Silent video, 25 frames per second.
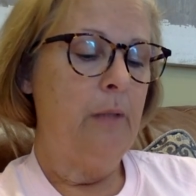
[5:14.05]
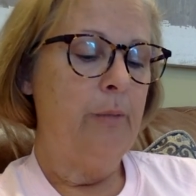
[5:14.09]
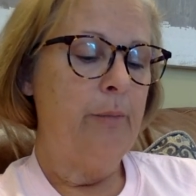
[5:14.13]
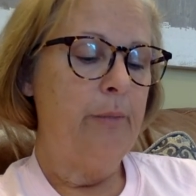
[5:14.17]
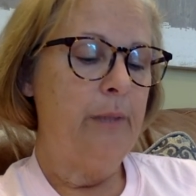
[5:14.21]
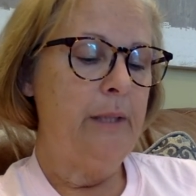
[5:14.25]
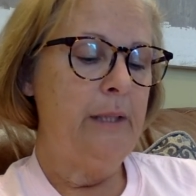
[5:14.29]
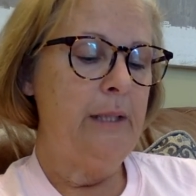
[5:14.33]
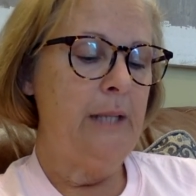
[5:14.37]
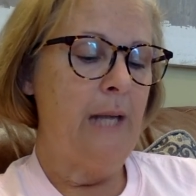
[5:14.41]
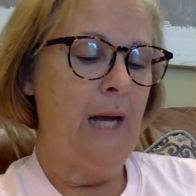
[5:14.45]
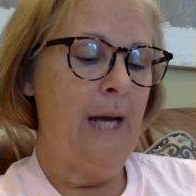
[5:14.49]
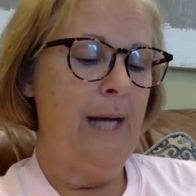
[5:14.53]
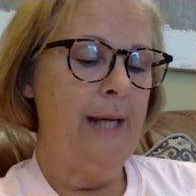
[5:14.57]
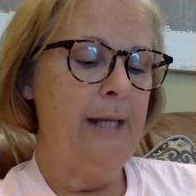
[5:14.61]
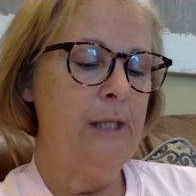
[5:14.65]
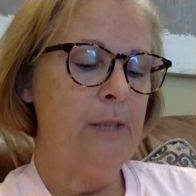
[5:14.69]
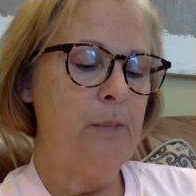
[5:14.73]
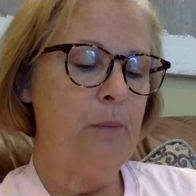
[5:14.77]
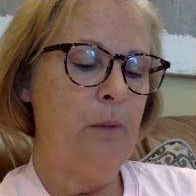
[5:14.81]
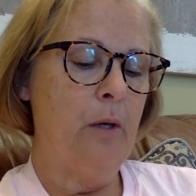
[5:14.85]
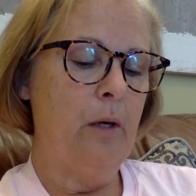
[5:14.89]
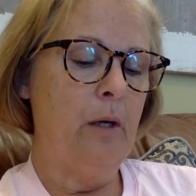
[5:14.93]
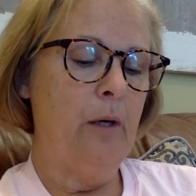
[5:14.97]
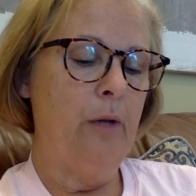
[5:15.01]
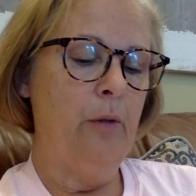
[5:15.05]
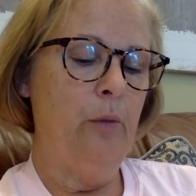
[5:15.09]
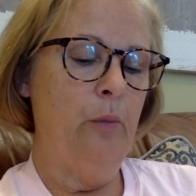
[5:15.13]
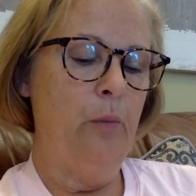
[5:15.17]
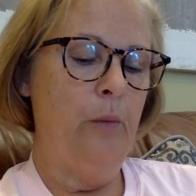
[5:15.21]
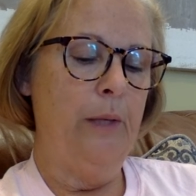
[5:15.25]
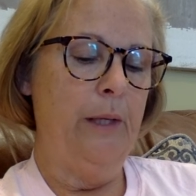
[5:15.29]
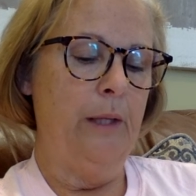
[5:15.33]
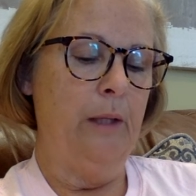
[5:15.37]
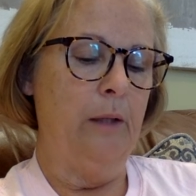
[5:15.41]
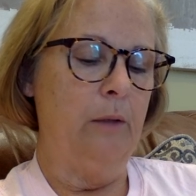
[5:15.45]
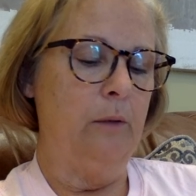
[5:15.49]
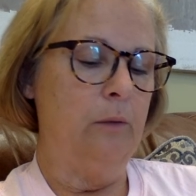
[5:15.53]
But dying's part of the
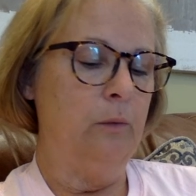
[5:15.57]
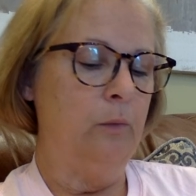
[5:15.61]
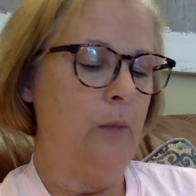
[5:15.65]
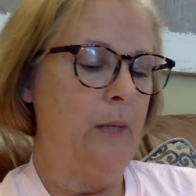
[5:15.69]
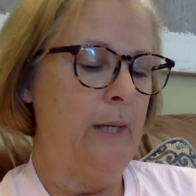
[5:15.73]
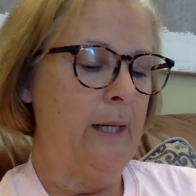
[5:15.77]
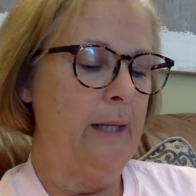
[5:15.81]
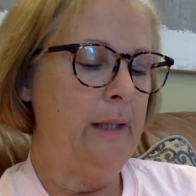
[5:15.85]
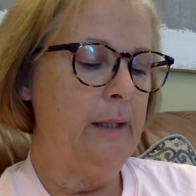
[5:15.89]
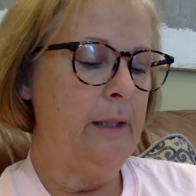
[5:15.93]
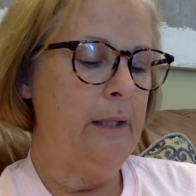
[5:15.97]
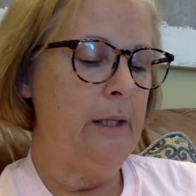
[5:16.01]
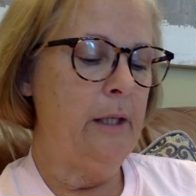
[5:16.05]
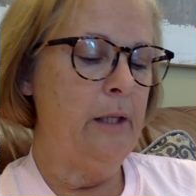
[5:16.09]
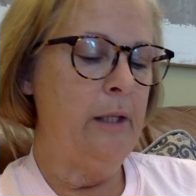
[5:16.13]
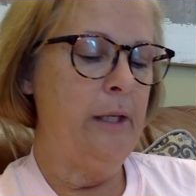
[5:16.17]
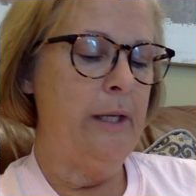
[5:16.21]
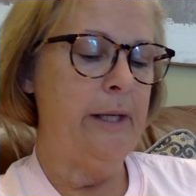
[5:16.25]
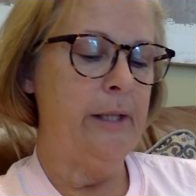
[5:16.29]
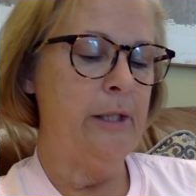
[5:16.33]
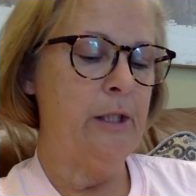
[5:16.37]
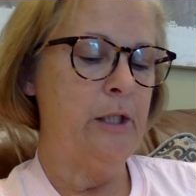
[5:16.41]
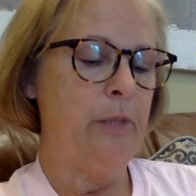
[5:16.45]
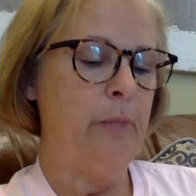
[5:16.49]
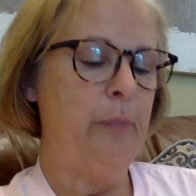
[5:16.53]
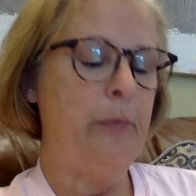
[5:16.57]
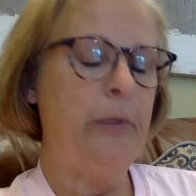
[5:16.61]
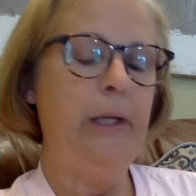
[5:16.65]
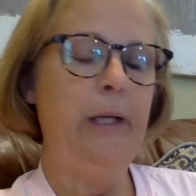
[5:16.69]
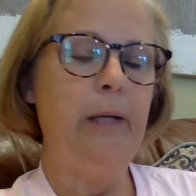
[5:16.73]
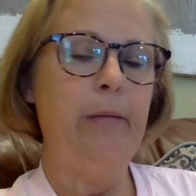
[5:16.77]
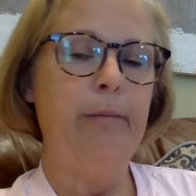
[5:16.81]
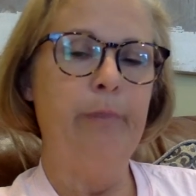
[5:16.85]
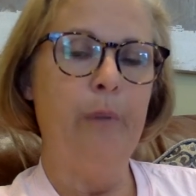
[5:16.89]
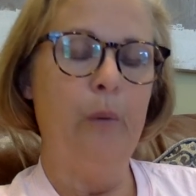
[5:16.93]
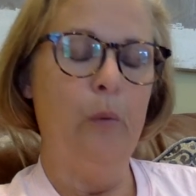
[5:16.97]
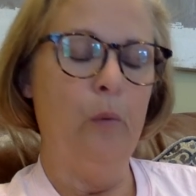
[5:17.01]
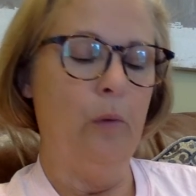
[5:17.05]
wheel, right there next to
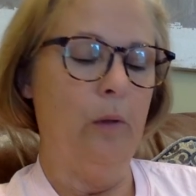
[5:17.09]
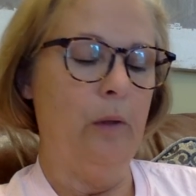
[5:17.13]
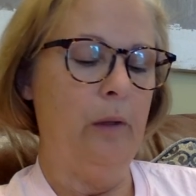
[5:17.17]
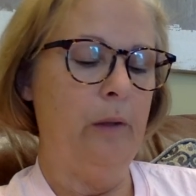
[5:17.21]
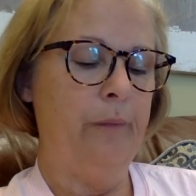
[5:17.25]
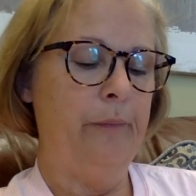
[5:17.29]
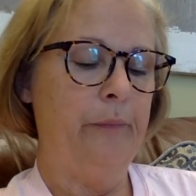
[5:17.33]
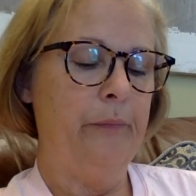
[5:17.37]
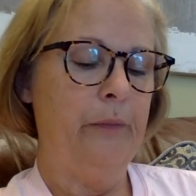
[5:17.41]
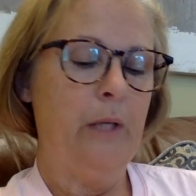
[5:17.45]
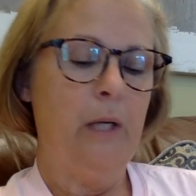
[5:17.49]
being born.